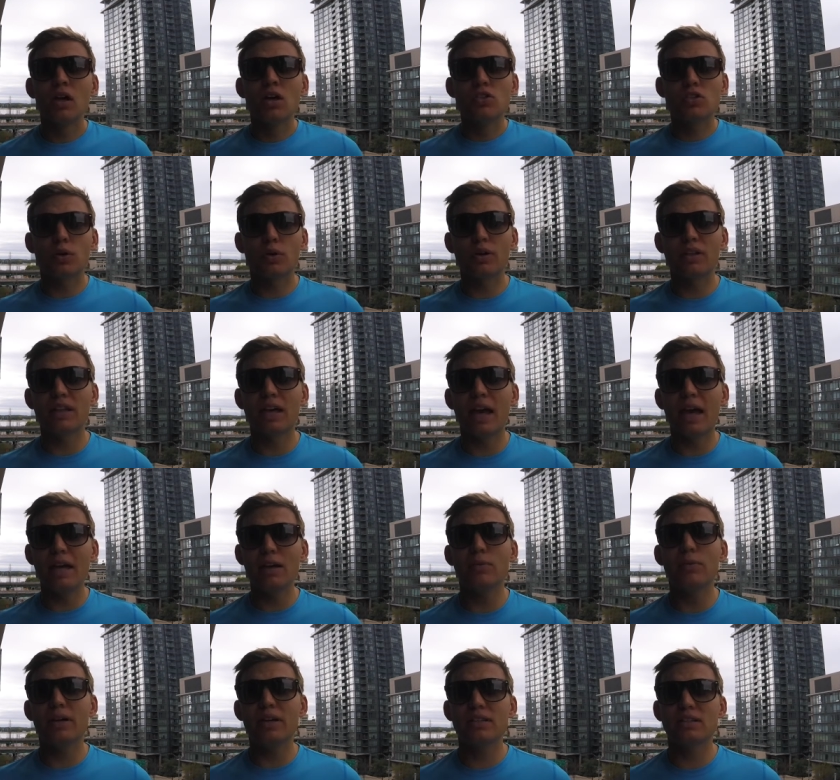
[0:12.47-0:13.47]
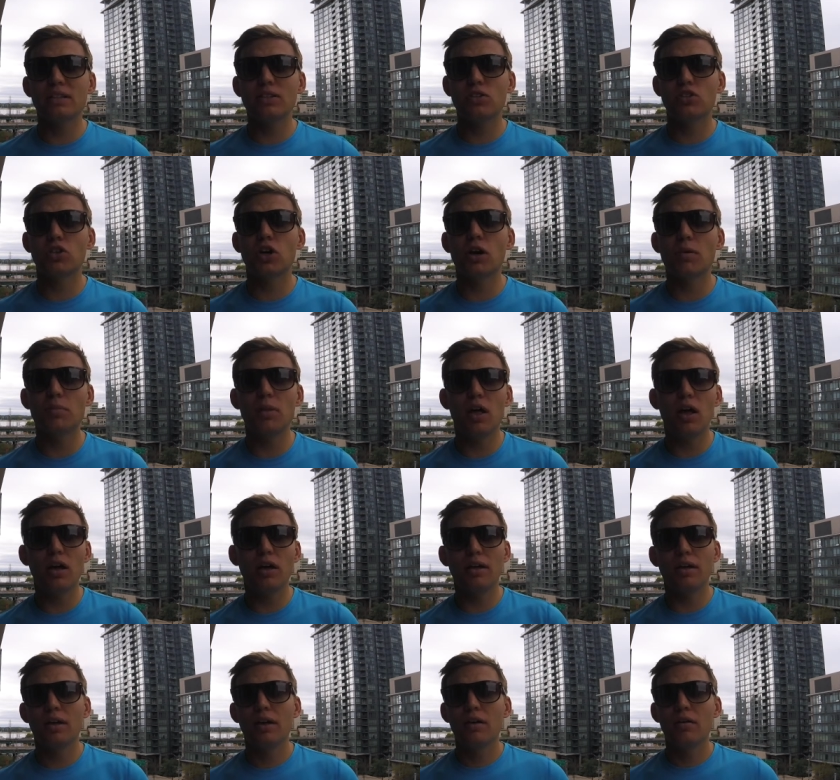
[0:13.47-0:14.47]
So in the 8 weeks since
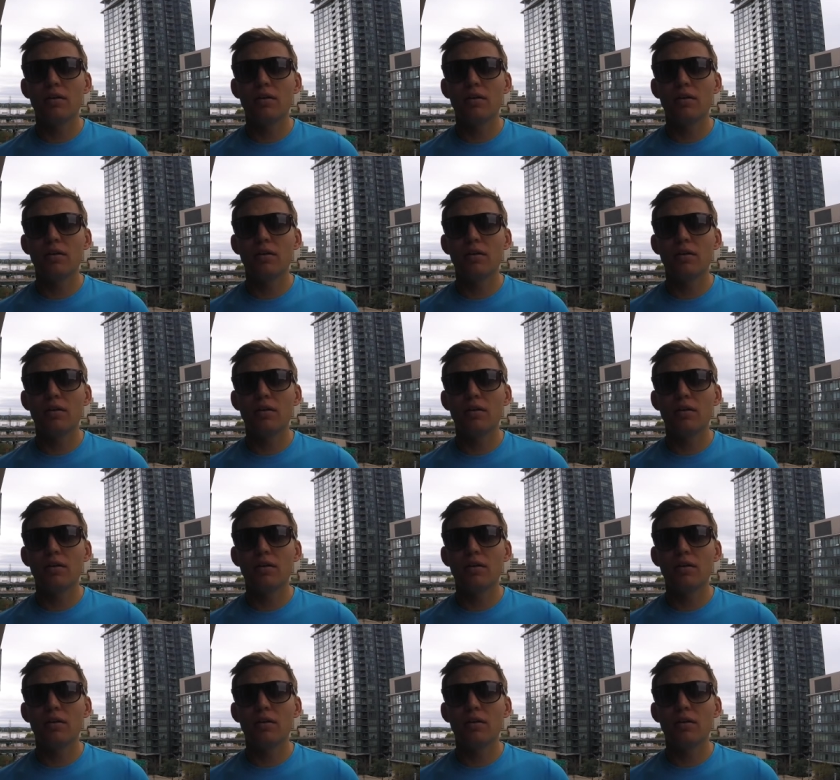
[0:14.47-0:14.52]
Tremblant,